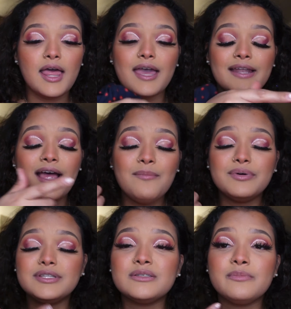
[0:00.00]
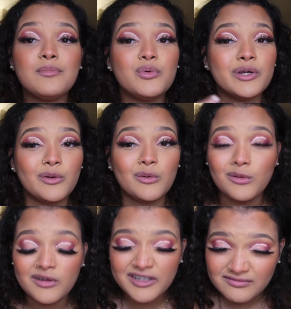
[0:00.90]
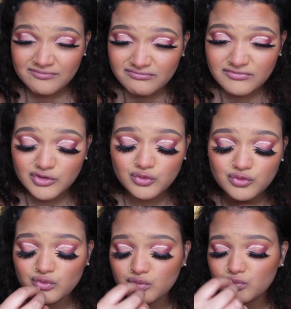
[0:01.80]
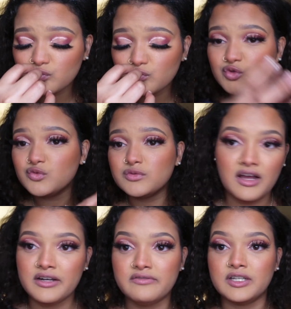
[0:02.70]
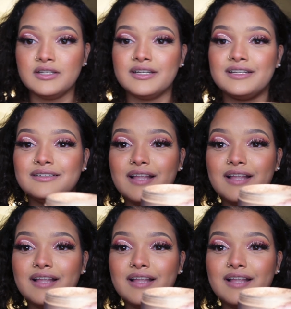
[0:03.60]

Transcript: and I put this bad boy on. Undefeated, look at it.